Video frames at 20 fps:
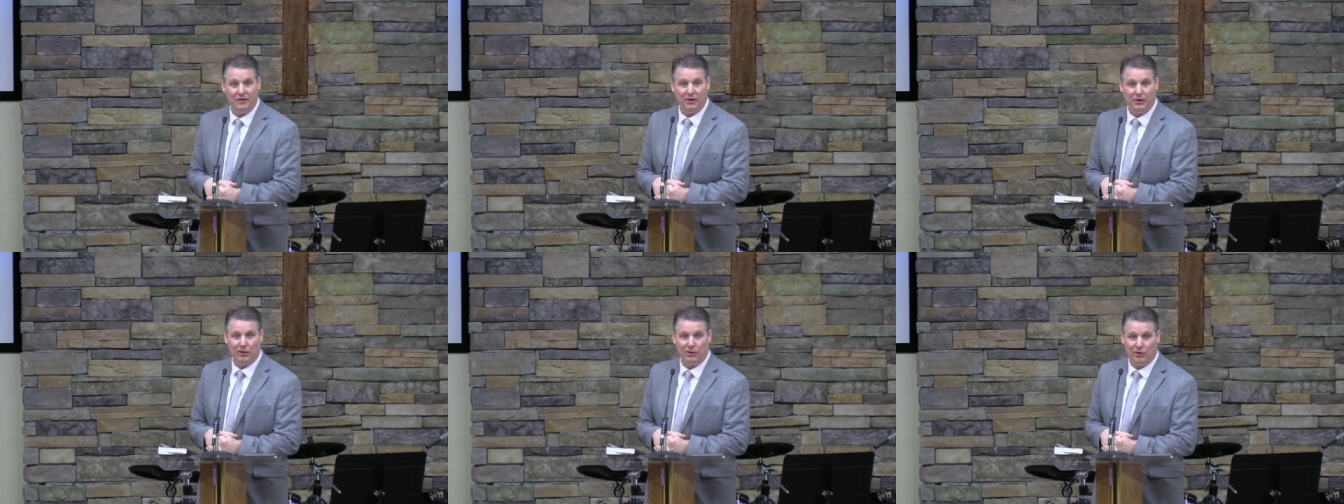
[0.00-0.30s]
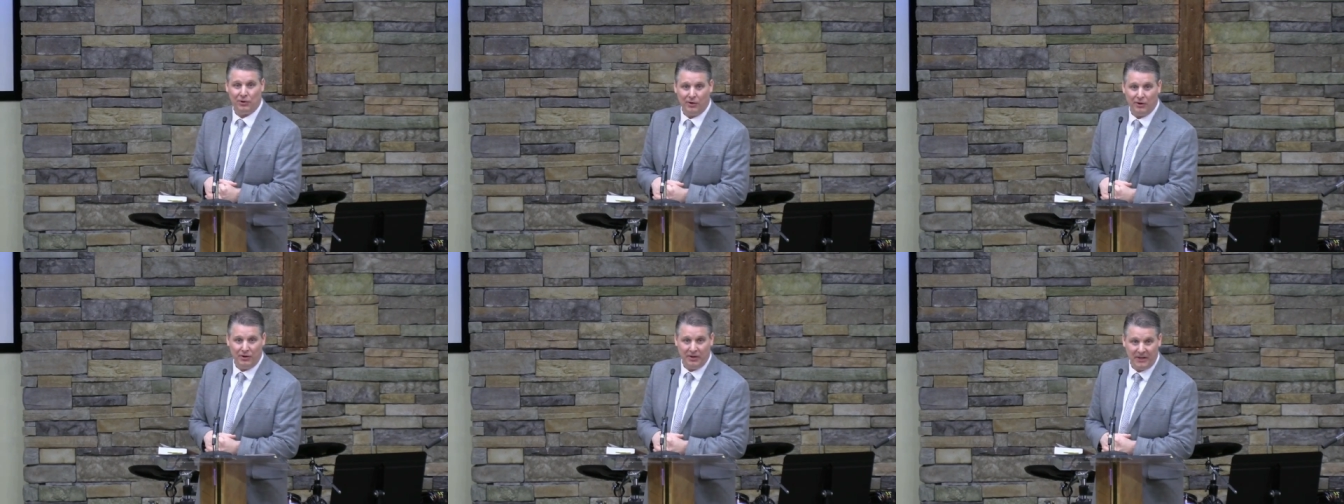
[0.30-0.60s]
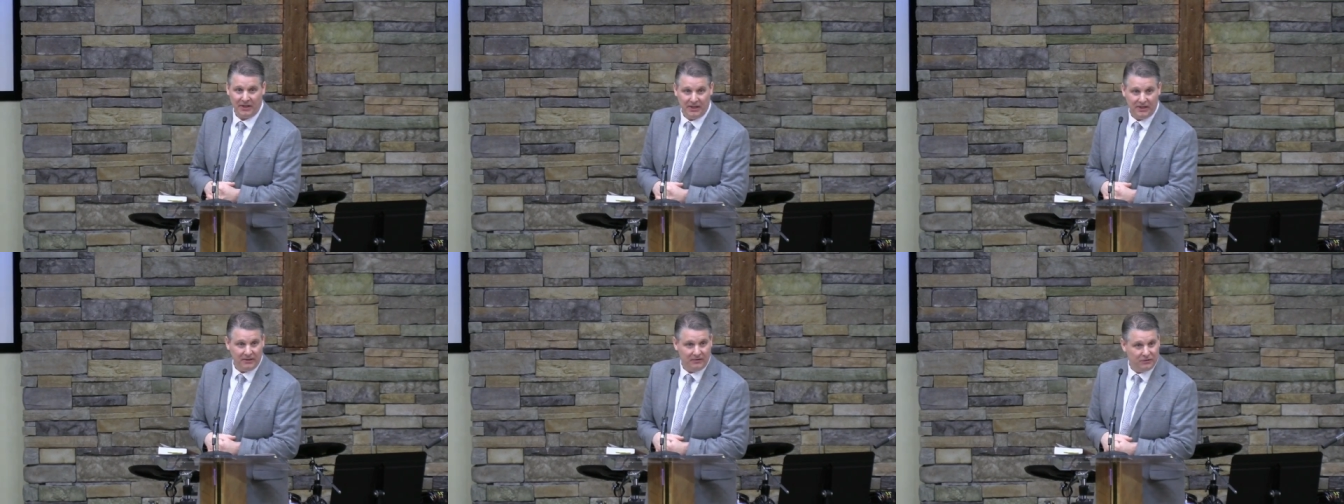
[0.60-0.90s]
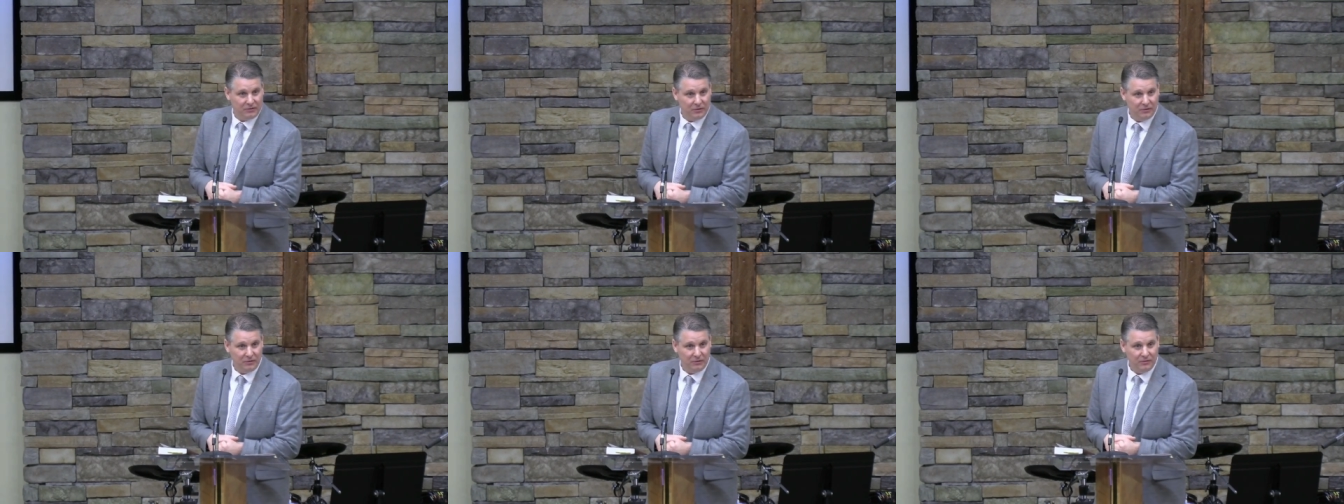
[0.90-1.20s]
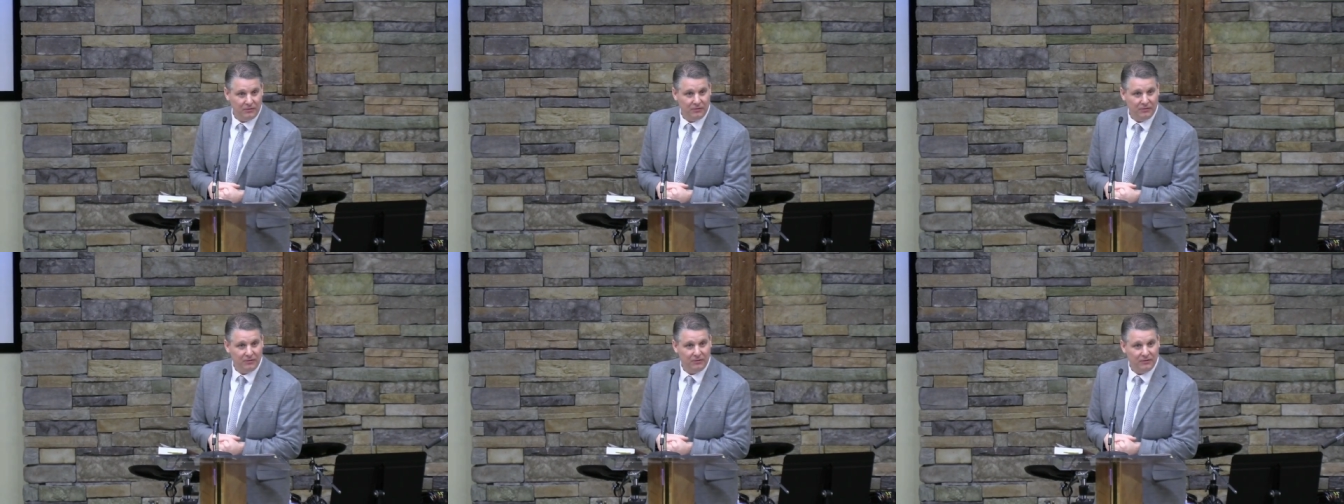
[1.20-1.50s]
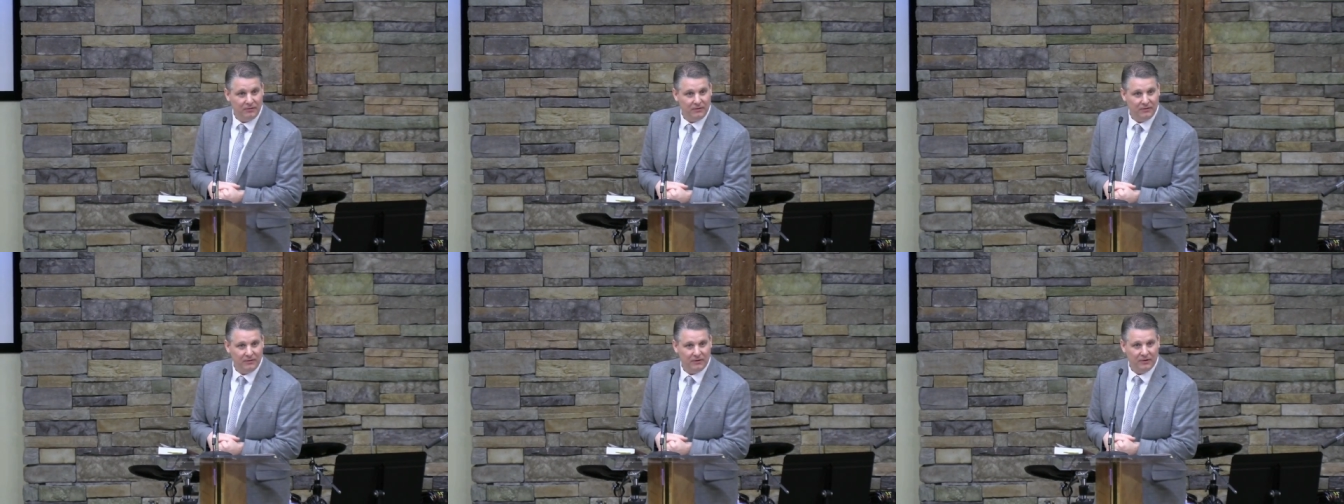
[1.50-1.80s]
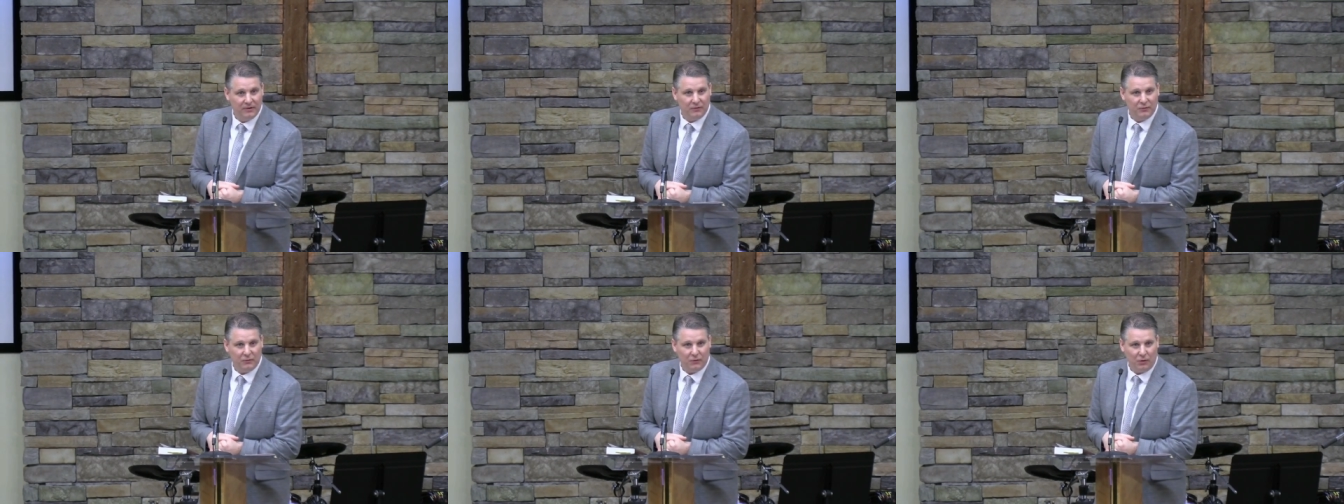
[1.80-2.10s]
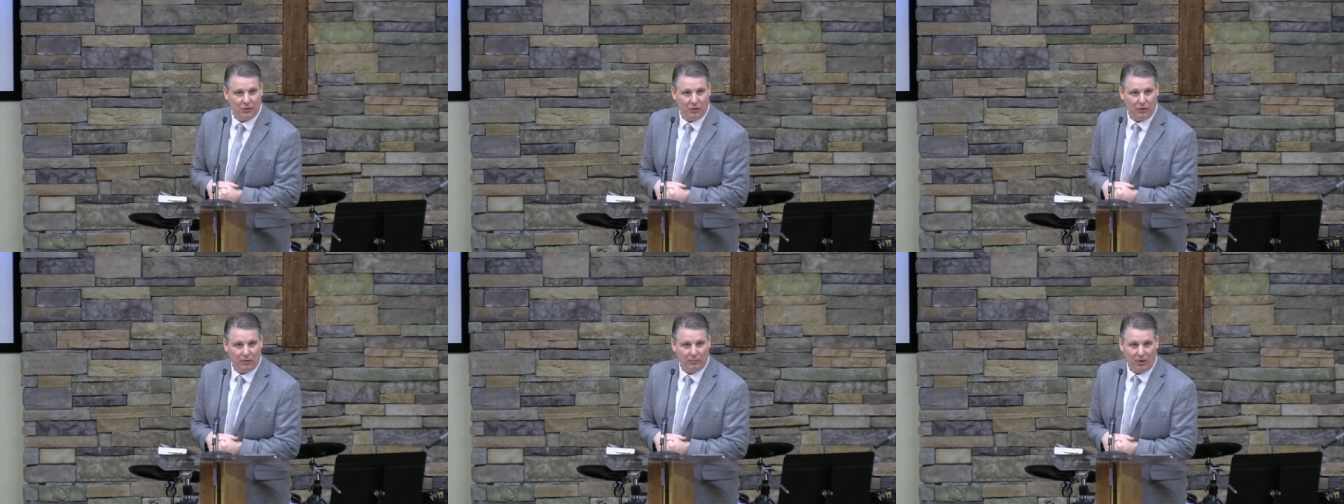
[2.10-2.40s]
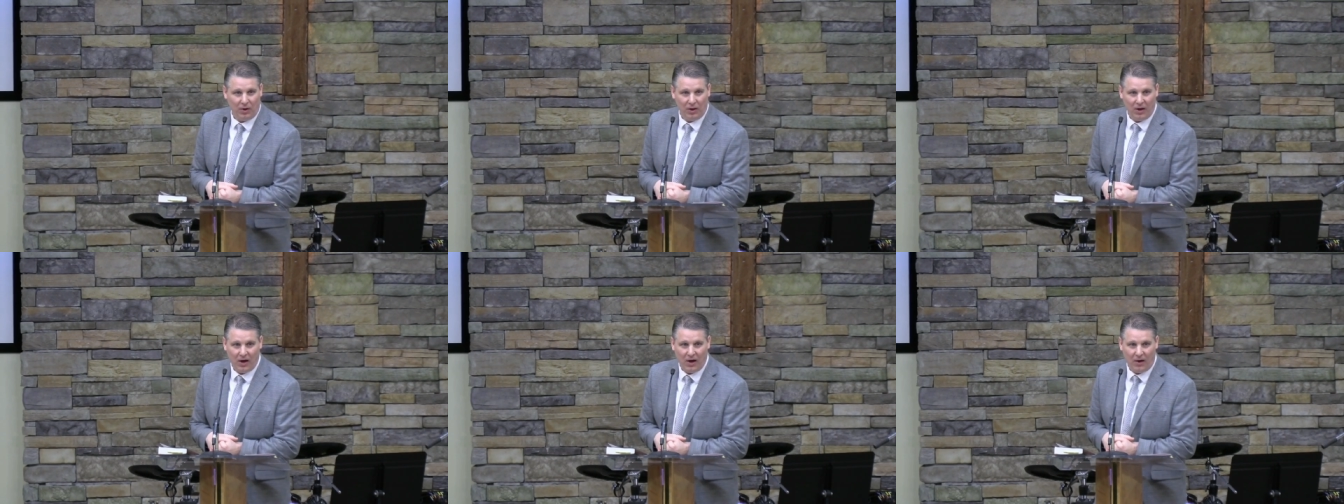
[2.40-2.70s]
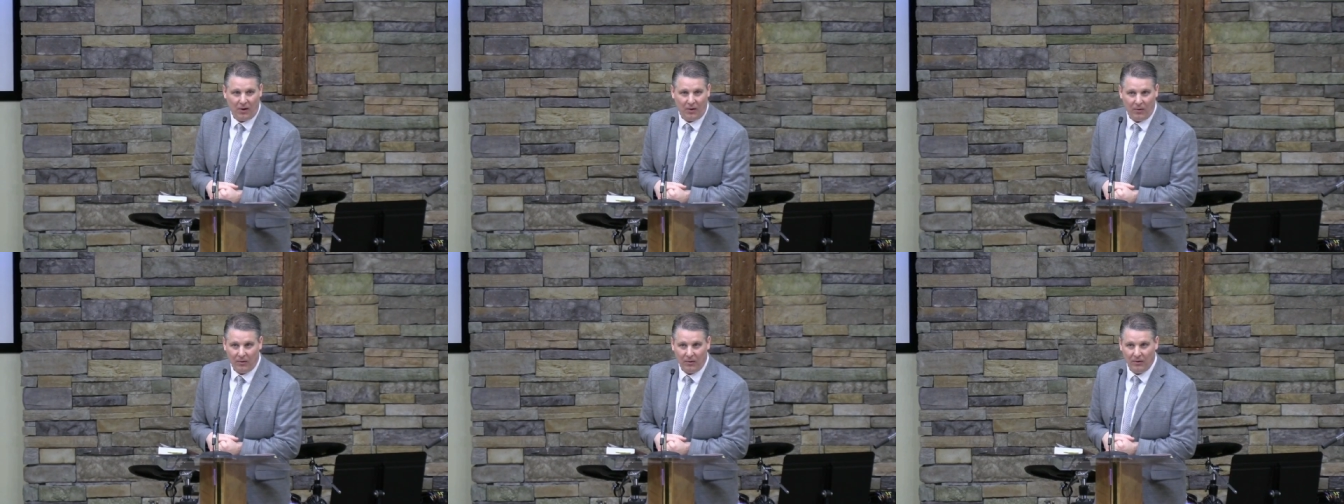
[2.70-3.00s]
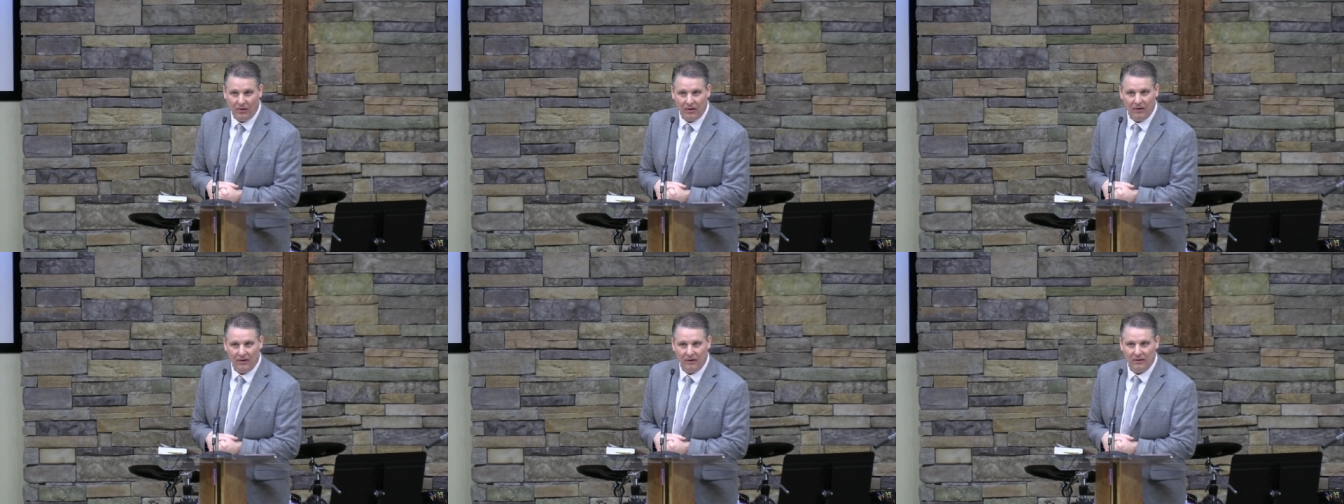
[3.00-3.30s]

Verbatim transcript: here gurney to the floor below.